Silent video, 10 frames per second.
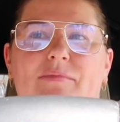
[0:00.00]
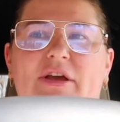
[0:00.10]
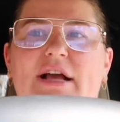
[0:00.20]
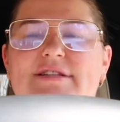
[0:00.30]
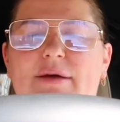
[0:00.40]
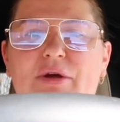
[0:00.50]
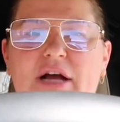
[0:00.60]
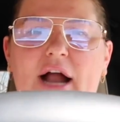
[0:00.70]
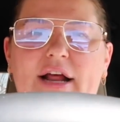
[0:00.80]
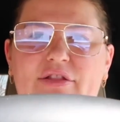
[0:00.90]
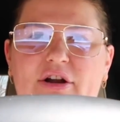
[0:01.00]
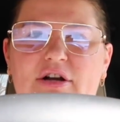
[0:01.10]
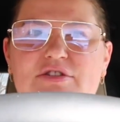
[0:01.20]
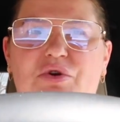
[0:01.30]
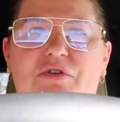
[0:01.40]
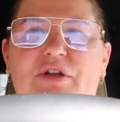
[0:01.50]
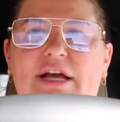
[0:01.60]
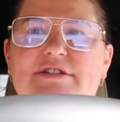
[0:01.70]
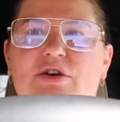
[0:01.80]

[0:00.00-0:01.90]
like I said, we got in there sort of late,